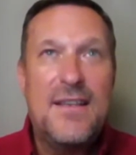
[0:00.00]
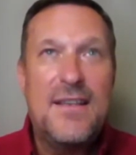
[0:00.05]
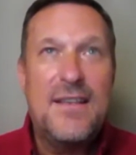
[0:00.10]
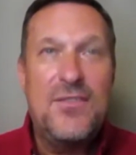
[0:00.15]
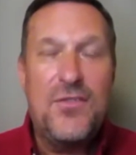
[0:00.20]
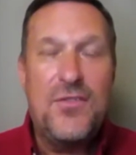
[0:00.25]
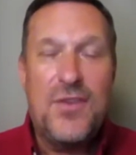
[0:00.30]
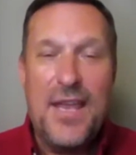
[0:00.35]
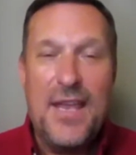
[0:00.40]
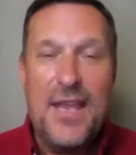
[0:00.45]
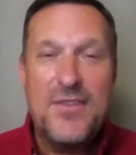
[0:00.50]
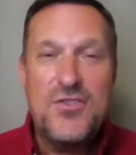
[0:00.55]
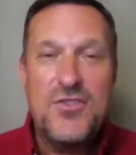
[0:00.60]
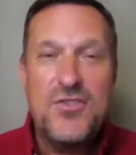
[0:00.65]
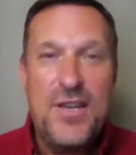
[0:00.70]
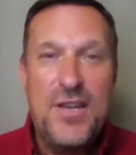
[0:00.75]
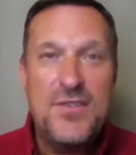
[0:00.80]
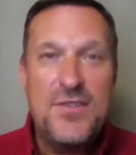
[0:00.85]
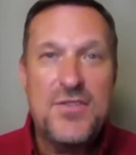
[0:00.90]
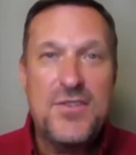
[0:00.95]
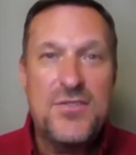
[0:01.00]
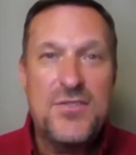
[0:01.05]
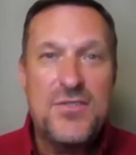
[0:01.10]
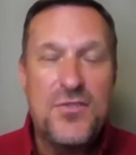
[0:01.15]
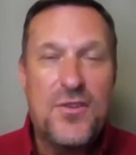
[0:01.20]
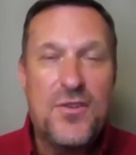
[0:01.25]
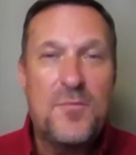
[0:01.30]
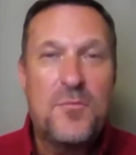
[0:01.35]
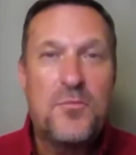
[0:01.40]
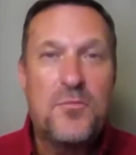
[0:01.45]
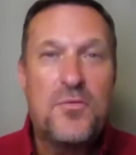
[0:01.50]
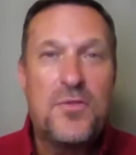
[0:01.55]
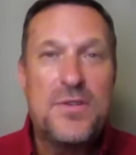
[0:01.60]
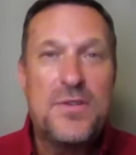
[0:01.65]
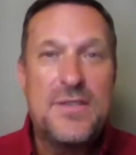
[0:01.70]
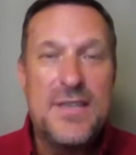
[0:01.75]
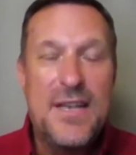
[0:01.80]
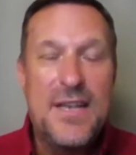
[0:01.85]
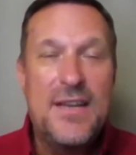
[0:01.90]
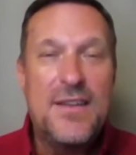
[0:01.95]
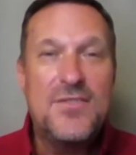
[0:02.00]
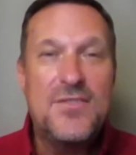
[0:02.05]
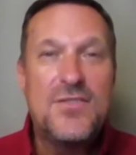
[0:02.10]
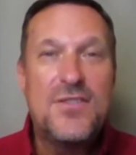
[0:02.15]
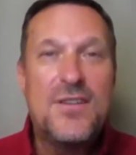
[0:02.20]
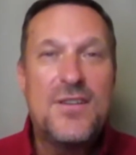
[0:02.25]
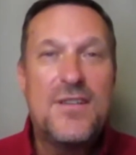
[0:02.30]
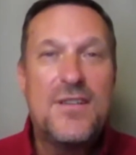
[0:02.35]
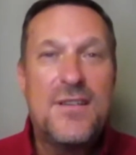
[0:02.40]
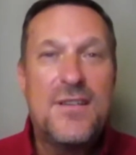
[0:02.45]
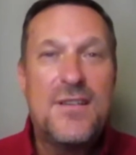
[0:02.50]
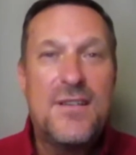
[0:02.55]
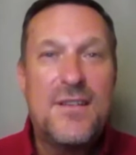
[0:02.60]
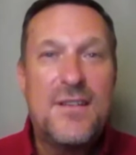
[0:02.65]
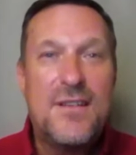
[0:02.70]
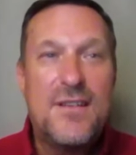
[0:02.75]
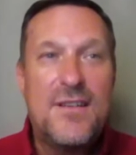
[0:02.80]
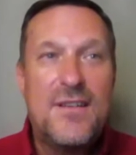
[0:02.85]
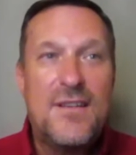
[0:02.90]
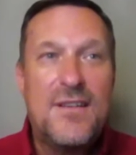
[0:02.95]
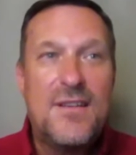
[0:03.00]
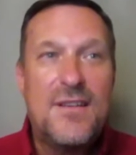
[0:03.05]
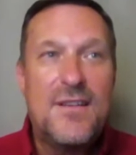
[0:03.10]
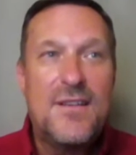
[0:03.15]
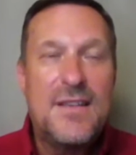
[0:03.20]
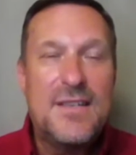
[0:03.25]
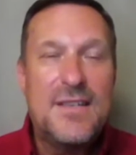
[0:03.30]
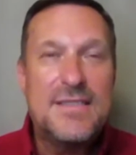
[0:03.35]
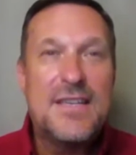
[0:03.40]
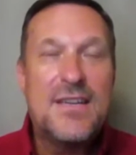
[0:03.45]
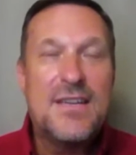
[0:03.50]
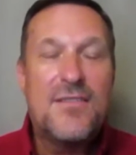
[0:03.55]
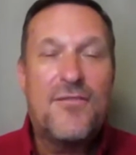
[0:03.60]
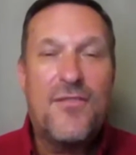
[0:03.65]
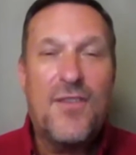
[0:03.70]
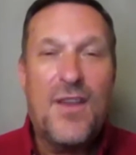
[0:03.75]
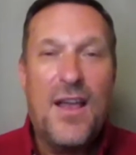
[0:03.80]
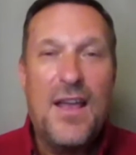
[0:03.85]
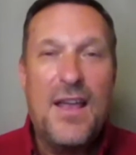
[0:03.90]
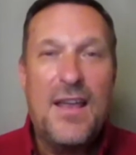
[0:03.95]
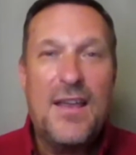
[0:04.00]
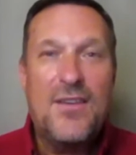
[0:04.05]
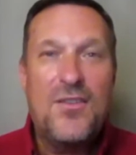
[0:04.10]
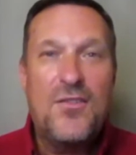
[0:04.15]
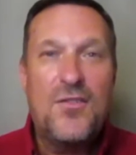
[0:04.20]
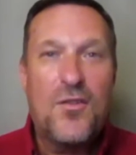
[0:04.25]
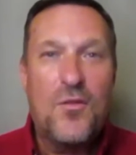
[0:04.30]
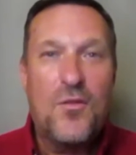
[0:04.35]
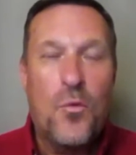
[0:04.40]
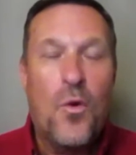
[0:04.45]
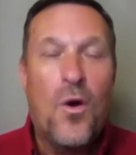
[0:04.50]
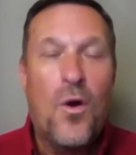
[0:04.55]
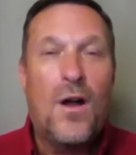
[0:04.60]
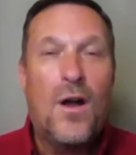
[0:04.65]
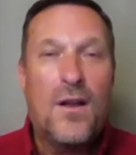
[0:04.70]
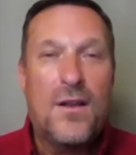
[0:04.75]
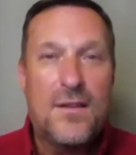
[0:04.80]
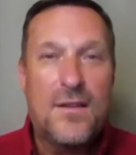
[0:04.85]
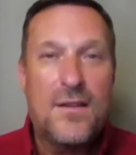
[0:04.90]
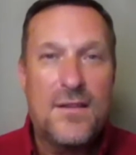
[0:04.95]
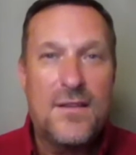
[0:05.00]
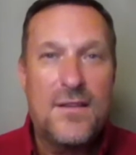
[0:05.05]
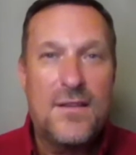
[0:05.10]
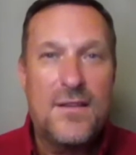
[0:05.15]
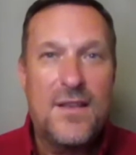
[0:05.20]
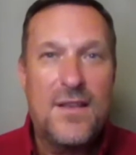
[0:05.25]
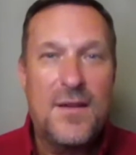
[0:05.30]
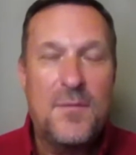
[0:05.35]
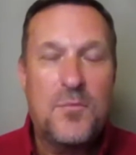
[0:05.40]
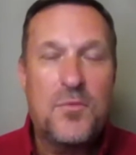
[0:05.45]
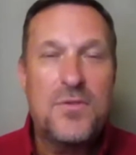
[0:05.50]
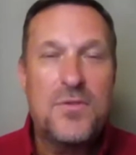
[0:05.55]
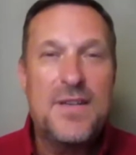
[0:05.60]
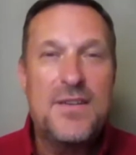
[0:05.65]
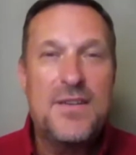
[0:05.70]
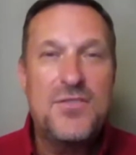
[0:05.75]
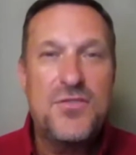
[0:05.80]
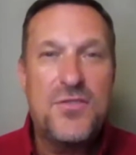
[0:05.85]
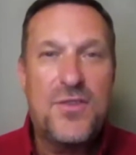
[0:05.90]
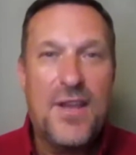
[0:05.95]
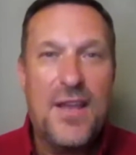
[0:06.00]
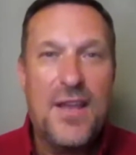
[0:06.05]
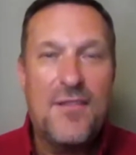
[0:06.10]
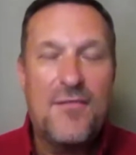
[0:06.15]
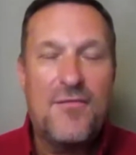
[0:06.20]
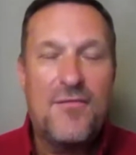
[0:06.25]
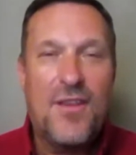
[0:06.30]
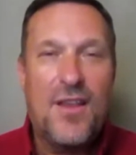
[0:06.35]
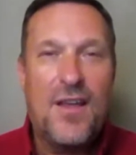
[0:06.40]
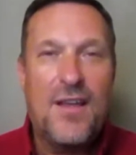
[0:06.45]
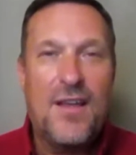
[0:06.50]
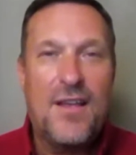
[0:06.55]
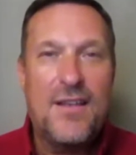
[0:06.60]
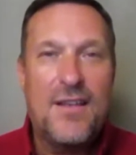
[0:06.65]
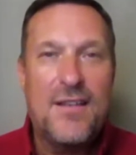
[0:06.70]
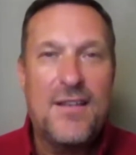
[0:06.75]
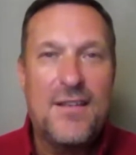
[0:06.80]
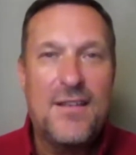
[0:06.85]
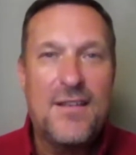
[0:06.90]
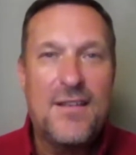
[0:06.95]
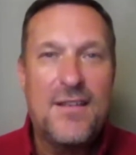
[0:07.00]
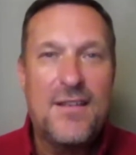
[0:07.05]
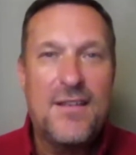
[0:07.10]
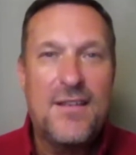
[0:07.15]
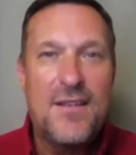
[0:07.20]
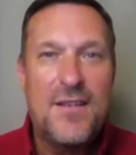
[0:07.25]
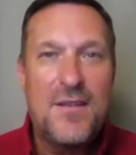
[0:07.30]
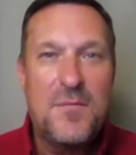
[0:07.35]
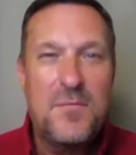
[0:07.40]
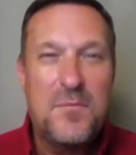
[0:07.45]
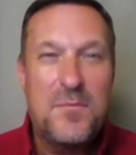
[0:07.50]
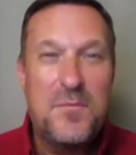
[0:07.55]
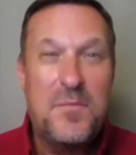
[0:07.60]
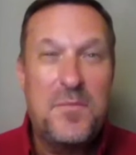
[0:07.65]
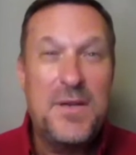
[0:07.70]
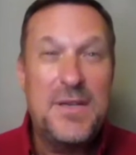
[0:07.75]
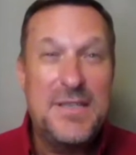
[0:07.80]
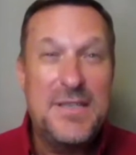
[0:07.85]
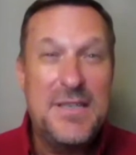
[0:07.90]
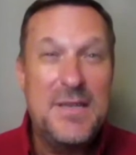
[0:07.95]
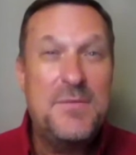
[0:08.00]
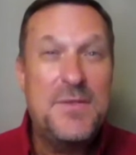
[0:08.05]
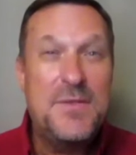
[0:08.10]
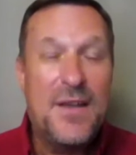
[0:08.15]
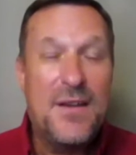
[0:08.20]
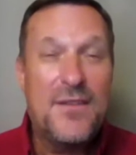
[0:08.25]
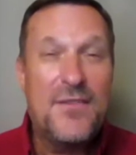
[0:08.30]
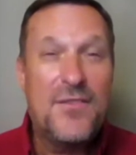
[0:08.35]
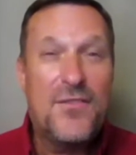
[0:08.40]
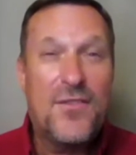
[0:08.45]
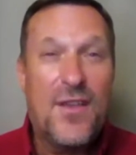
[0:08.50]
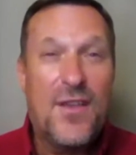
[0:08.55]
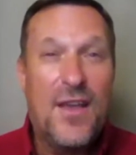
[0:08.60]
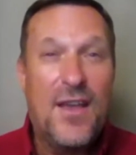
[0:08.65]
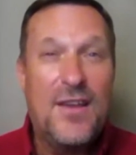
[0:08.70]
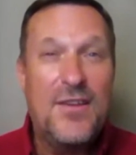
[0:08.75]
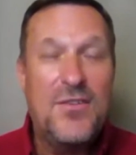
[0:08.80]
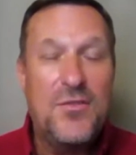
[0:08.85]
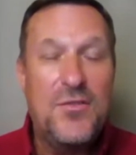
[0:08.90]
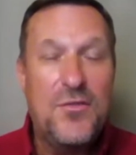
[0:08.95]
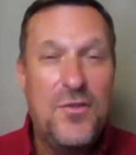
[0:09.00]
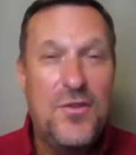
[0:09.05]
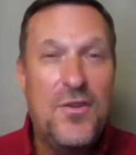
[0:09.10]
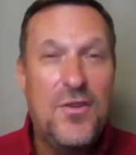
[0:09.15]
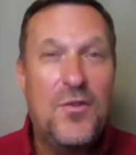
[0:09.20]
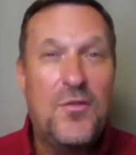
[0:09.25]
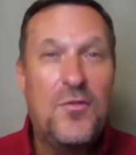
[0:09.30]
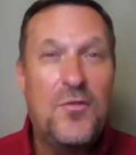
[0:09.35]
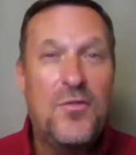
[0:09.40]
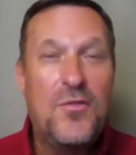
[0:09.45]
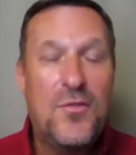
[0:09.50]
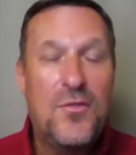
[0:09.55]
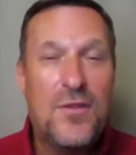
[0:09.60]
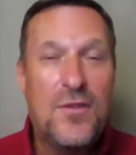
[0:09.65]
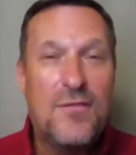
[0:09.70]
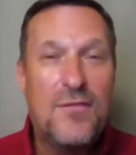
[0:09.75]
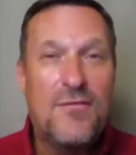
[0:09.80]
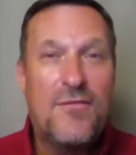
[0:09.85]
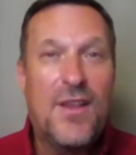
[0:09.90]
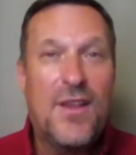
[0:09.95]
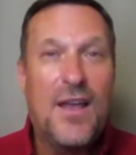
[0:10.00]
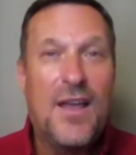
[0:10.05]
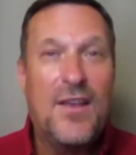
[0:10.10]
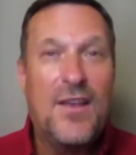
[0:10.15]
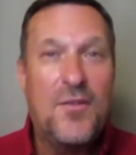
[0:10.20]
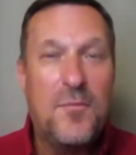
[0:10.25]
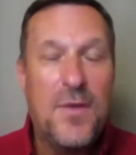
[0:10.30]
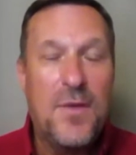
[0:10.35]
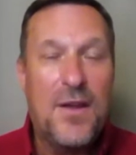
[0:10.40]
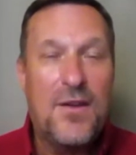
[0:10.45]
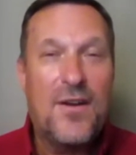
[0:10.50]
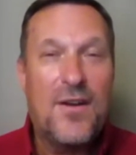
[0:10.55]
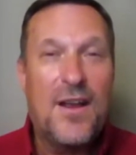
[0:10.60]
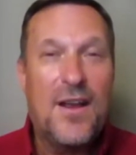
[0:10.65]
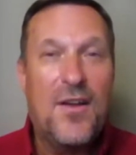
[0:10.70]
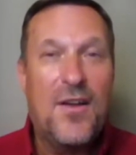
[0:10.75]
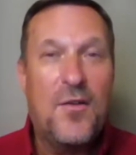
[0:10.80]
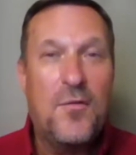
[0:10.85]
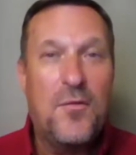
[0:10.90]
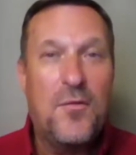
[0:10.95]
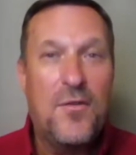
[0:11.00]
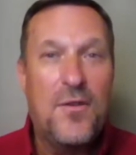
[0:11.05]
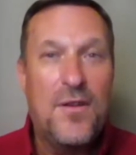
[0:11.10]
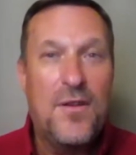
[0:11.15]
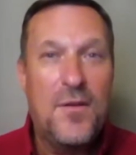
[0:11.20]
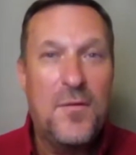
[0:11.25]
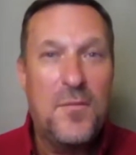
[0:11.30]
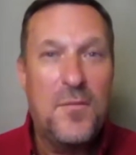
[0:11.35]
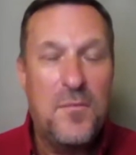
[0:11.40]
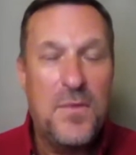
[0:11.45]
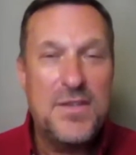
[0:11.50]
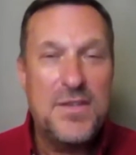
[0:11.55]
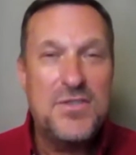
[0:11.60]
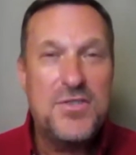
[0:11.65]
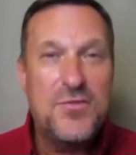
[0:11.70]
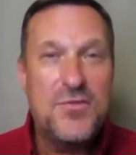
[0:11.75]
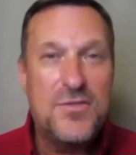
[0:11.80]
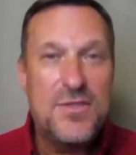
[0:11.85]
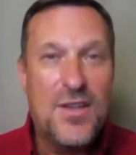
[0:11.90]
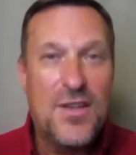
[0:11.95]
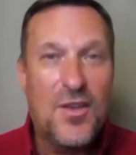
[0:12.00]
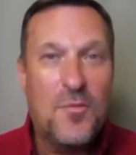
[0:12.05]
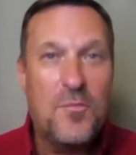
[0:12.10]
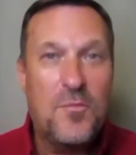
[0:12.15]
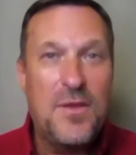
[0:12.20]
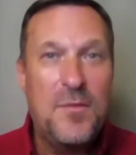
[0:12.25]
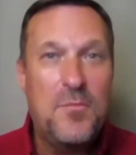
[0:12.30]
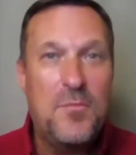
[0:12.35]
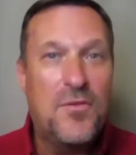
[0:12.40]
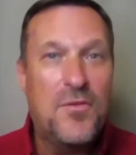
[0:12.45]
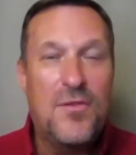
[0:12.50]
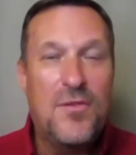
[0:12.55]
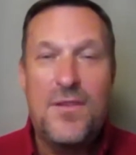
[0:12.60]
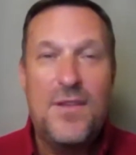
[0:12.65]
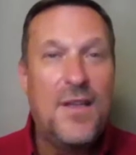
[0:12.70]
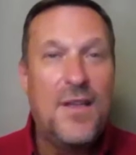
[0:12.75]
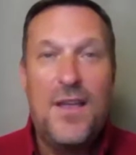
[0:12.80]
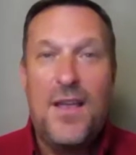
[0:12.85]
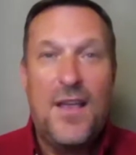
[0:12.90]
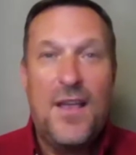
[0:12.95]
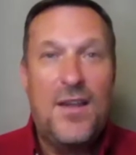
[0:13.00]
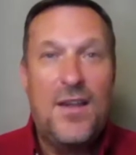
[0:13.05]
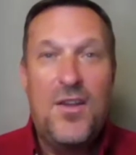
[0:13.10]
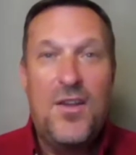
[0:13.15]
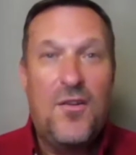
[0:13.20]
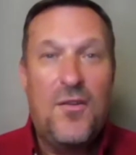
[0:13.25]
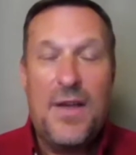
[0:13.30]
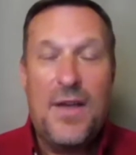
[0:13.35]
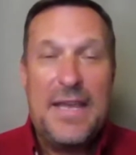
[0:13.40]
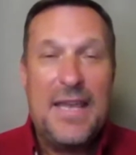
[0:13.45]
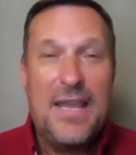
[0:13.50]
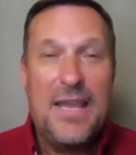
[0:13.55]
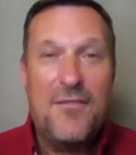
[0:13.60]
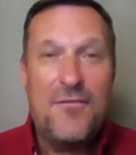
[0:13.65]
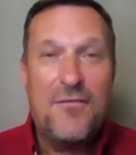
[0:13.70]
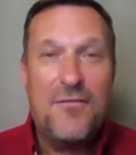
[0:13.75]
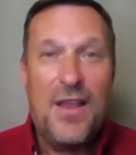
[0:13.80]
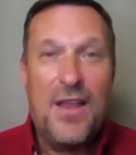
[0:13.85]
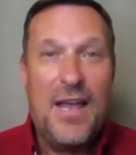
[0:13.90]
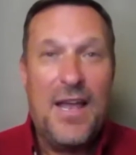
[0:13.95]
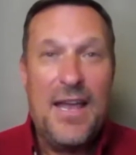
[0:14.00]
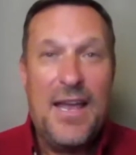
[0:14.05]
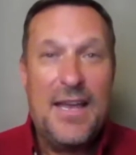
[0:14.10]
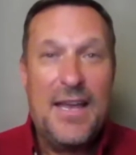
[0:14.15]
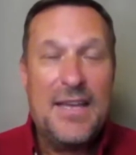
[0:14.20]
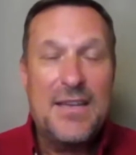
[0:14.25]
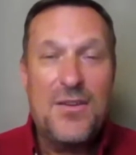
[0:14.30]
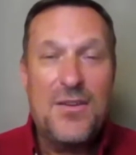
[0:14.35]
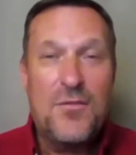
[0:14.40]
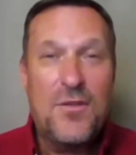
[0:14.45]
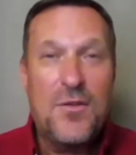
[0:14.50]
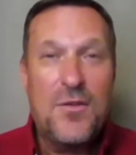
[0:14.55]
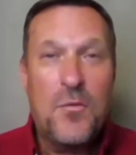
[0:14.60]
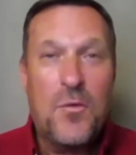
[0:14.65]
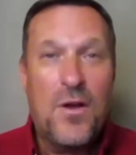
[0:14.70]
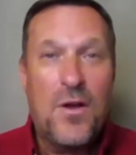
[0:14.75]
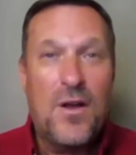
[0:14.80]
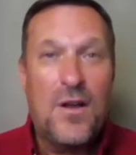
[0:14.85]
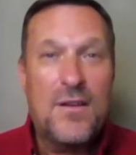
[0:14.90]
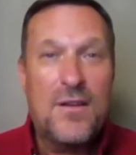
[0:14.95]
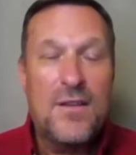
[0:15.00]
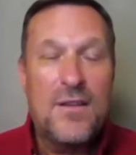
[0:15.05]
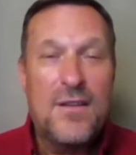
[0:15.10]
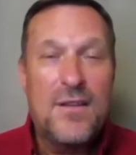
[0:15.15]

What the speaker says: you can't change it. You can pretend, instead of flying, you can walk and pretend you can't fly. But deep down inside, you know you can fly, no matter how much you tell people, no, I can't fly, I can only walk.